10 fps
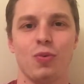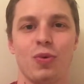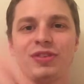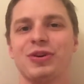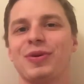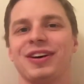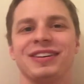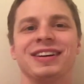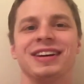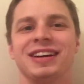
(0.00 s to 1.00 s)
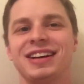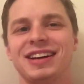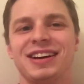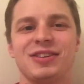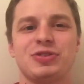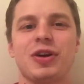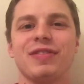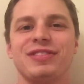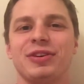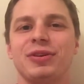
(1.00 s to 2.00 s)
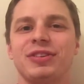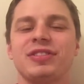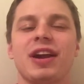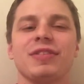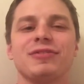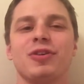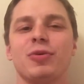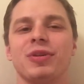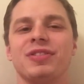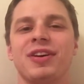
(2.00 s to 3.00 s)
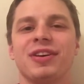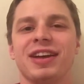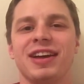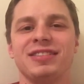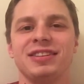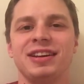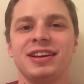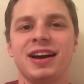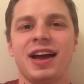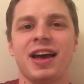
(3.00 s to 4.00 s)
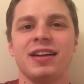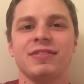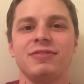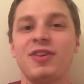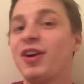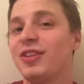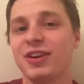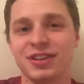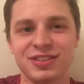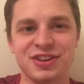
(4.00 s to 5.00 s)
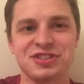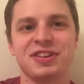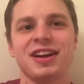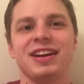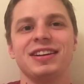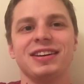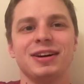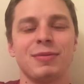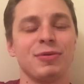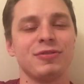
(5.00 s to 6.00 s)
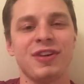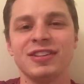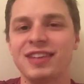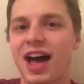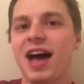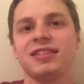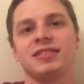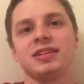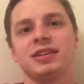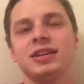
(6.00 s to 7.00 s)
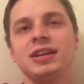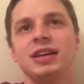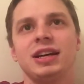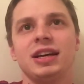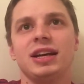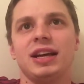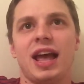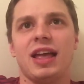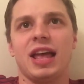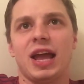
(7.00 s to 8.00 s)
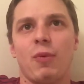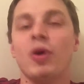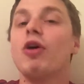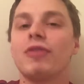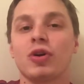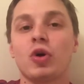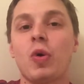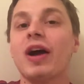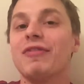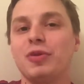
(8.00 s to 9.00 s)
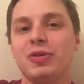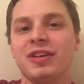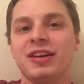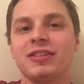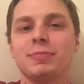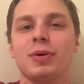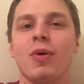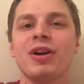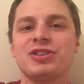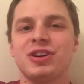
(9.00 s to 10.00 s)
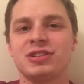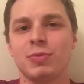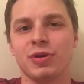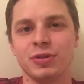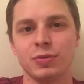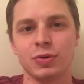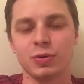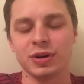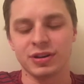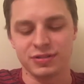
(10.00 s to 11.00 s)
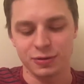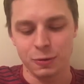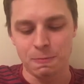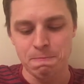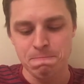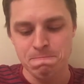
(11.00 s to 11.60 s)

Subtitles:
What is going on? It's Travis Dillard. Just got off the phone with Darren Casey. He and I had a very long discussion tonight. It was fantastic. Went over quite a few things, but wanted to share something with you real quick. So